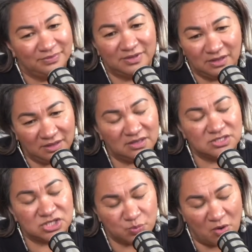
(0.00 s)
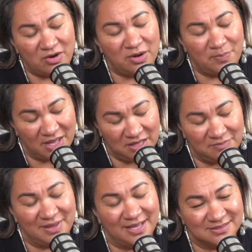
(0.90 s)
you're just worried about your
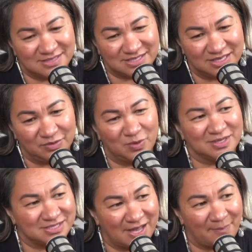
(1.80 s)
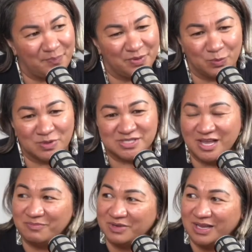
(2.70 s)
mates and what's up and what's
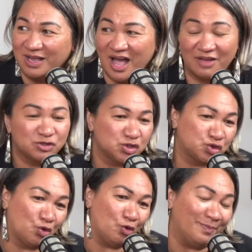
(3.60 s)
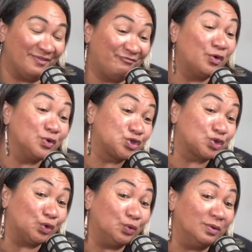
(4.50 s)
happening after school, before
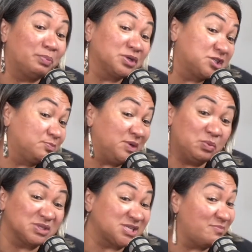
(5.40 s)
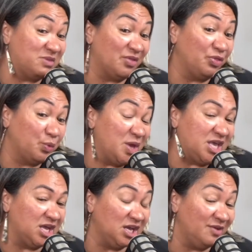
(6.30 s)
school, and possibly what's happening on the
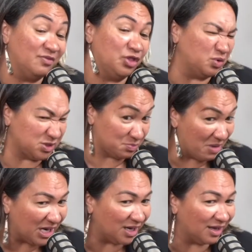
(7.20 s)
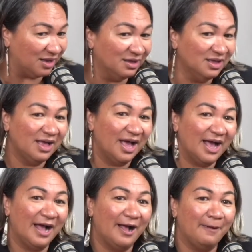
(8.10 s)
weekend, even though it's Monday.
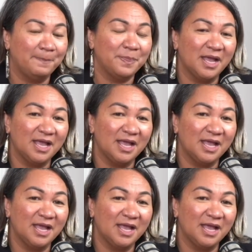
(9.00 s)
And